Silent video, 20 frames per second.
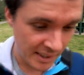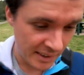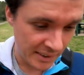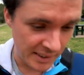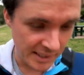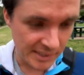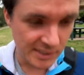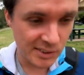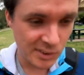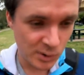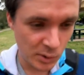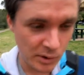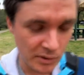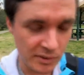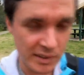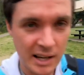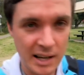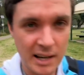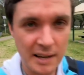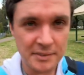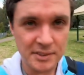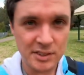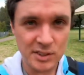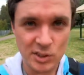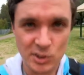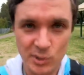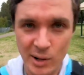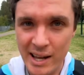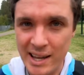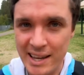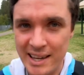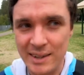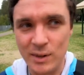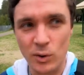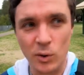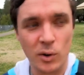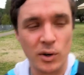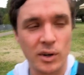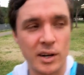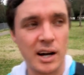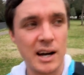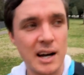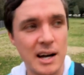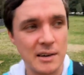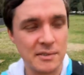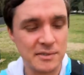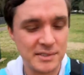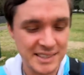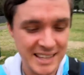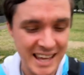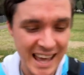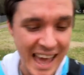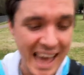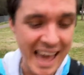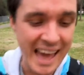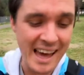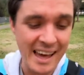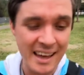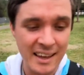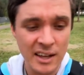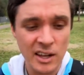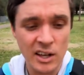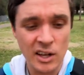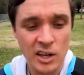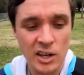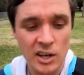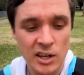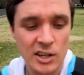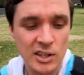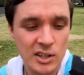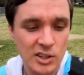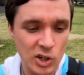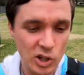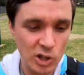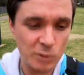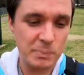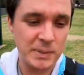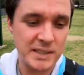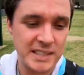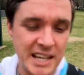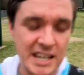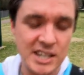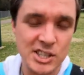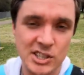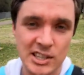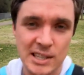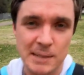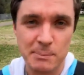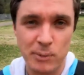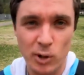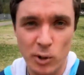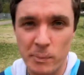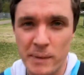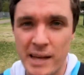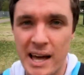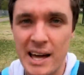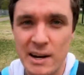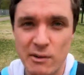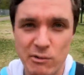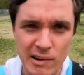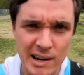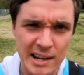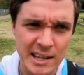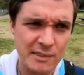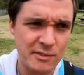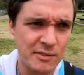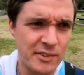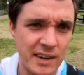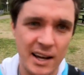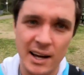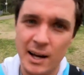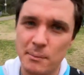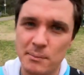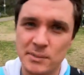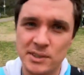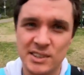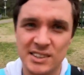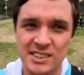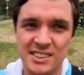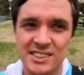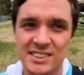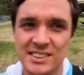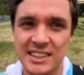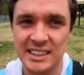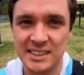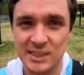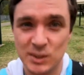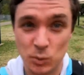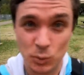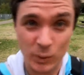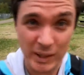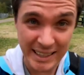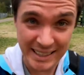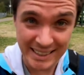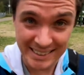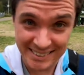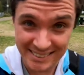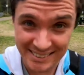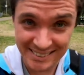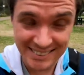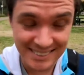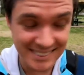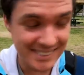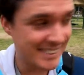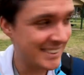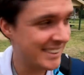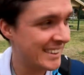this sort of calf strain or calf tear could potentially put me out of running for up to 6 weeks,